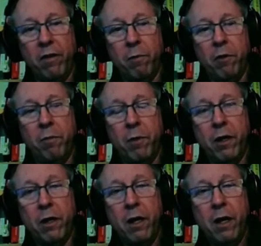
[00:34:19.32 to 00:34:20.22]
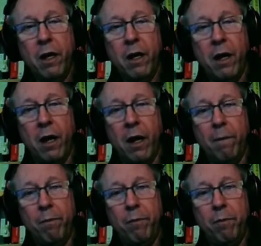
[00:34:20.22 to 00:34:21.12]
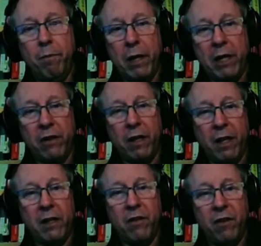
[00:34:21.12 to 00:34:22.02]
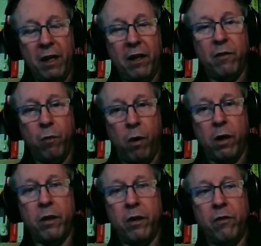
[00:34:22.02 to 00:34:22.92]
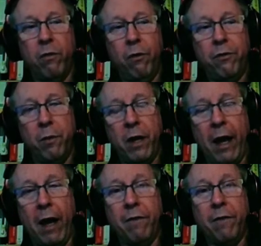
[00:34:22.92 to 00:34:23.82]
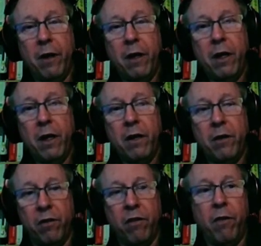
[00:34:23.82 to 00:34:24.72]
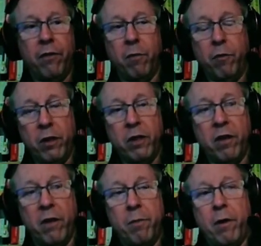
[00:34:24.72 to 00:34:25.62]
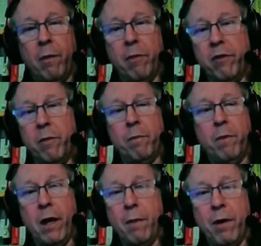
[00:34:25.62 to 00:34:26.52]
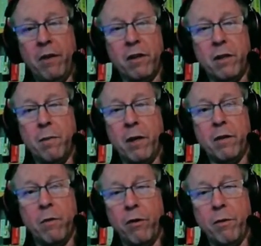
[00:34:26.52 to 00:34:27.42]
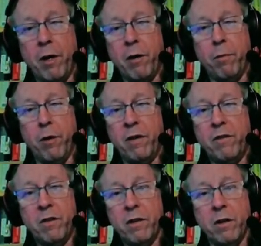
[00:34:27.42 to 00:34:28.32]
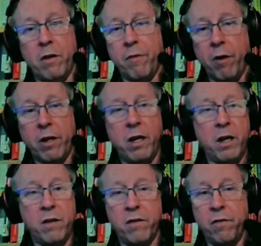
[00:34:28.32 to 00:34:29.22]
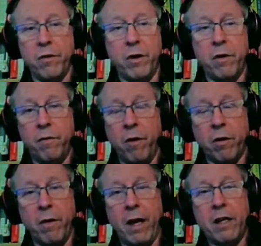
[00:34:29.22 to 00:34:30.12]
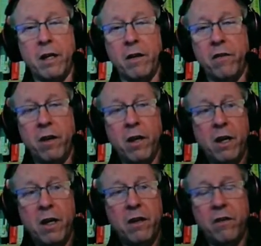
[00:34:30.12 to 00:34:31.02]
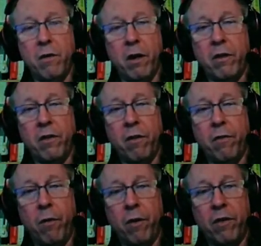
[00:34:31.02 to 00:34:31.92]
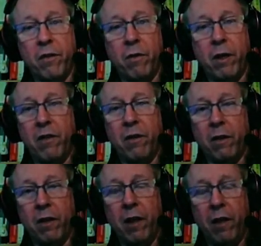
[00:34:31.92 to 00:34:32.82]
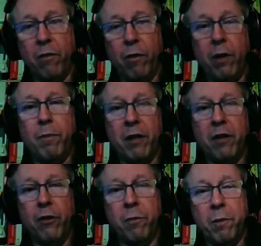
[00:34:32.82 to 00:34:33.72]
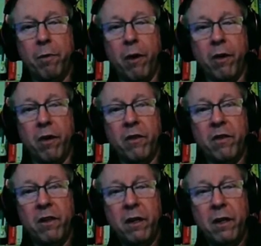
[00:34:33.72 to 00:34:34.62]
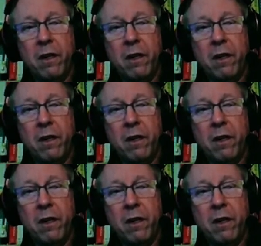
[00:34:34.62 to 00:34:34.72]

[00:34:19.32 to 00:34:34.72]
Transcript: this movement uh, because i think this is one of the tools we have to solve some really tough problems and and basically make the world a better place you know for our kids for their for our grandkids so on and so forth so it's a it's a really big deal to be part of this